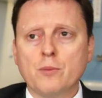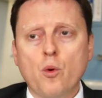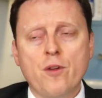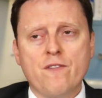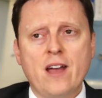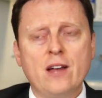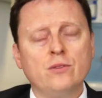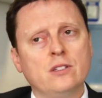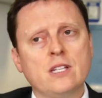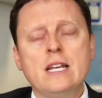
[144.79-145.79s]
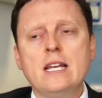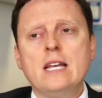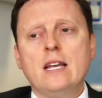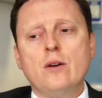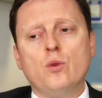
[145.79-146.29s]
And what we found that
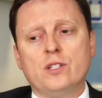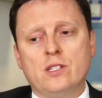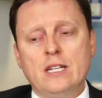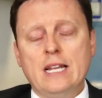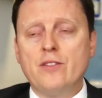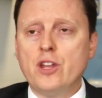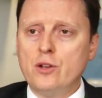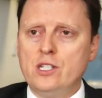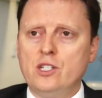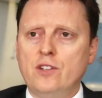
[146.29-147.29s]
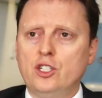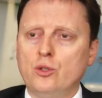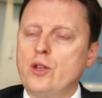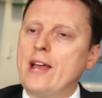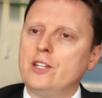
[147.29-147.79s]
was that in those
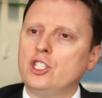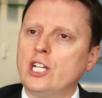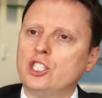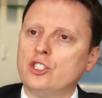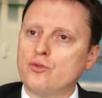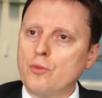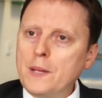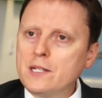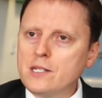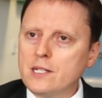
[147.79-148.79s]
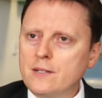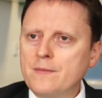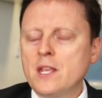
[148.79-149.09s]
individuals who had the injections repeated,